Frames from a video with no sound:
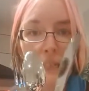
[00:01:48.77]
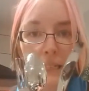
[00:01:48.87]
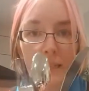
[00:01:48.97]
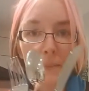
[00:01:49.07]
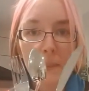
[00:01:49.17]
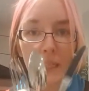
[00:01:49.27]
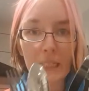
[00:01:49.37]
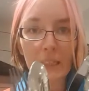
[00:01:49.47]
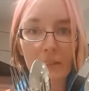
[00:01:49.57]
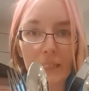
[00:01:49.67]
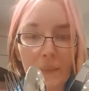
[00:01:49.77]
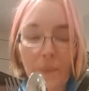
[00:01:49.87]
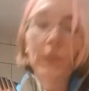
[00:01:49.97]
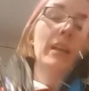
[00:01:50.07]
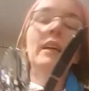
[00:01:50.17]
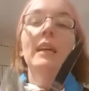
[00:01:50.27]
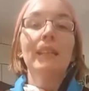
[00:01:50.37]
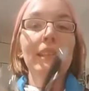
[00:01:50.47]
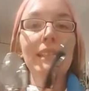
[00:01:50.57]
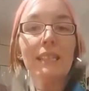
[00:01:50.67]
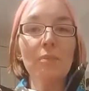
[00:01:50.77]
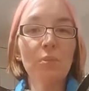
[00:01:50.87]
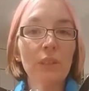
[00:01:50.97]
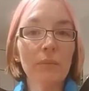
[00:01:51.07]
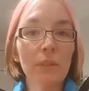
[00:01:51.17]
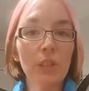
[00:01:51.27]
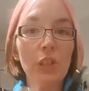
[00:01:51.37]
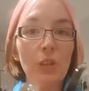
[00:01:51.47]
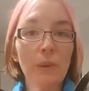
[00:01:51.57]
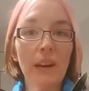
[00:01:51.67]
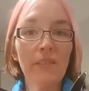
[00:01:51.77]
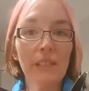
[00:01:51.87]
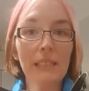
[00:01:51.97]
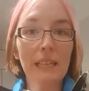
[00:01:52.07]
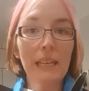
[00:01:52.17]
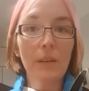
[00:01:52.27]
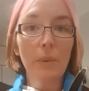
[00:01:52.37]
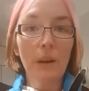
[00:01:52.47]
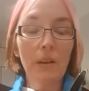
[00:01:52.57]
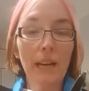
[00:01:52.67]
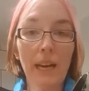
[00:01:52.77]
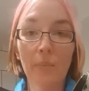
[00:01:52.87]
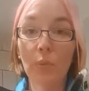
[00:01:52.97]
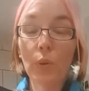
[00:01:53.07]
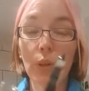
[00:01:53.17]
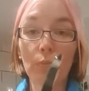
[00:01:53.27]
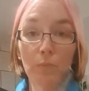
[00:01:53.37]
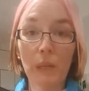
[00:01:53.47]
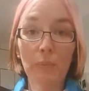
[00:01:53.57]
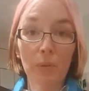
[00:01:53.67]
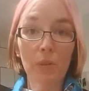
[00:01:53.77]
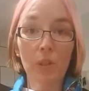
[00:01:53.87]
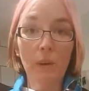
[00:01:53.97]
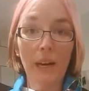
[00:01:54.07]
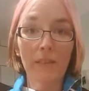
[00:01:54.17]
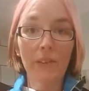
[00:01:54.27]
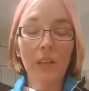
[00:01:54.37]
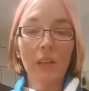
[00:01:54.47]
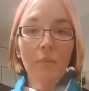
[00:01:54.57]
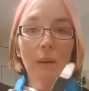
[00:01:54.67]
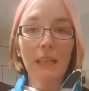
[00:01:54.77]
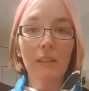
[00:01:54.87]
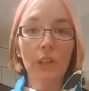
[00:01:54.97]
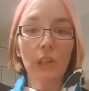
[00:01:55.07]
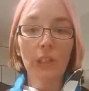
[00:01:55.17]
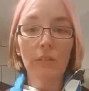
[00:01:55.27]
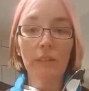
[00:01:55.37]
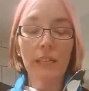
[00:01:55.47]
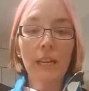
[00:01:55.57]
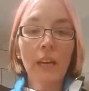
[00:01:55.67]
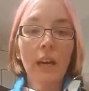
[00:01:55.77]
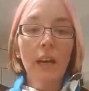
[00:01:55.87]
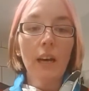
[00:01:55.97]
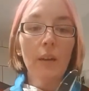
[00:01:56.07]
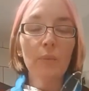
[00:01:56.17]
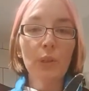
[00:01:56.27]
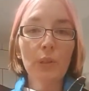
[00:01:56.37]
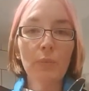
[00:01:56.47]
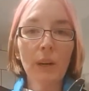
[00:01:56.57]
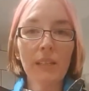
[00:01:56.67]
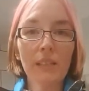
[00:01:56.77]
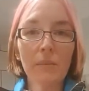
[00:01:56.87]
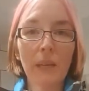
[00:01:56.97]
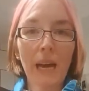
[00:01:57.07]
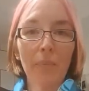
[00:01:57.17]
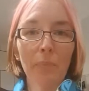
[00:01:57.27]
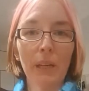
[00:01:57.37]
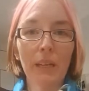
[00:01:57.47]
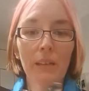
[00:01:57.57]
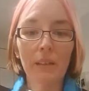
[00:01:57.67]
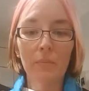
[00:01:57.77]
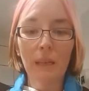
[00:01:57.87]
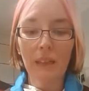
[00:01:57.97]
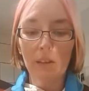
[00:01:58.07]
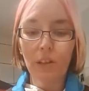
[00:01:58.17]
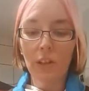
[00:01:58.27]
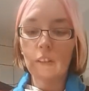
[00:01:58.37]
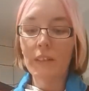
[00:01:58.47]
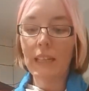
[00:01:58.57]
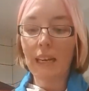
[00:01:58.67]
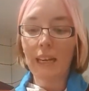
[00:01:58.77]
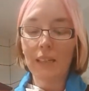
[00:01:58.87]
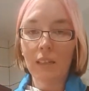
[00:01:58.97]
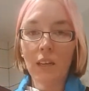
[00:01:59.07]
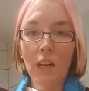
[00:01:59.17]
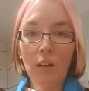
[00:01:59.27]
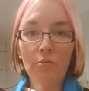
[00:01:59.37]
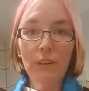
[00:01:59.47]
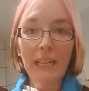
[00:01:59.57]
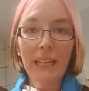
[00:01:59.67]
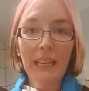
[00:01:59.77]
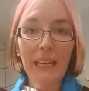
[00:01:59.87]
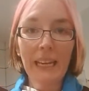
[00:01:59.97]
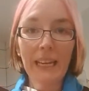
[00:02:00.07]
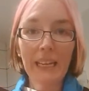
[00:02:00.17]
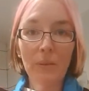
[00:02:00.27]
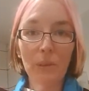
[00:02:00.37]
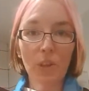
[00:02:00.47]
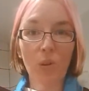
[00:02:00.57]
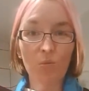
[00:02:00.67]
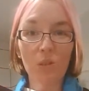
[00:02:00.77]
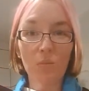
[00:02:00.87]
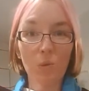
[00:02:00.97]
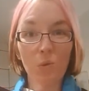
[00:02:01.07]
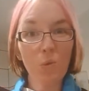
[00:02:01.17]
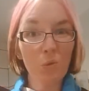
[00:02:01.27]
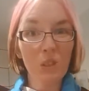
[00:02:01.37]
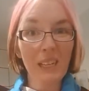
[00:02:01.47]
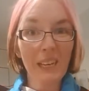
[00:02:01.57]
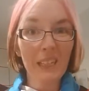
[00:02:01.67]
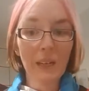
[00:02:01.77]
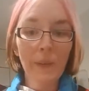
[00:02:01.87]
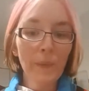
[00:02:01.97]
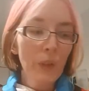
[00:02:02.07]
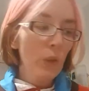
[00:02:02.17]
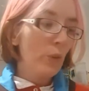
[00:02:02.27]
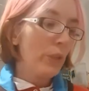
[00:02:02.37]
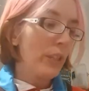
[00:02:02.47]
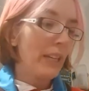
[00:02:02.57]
some cutlery. Now this is pretty much too heavy to take away on camp, although people do have metal cutlery. You can buy some camping metal cutlery that has a ring in here which holds them all together, or you can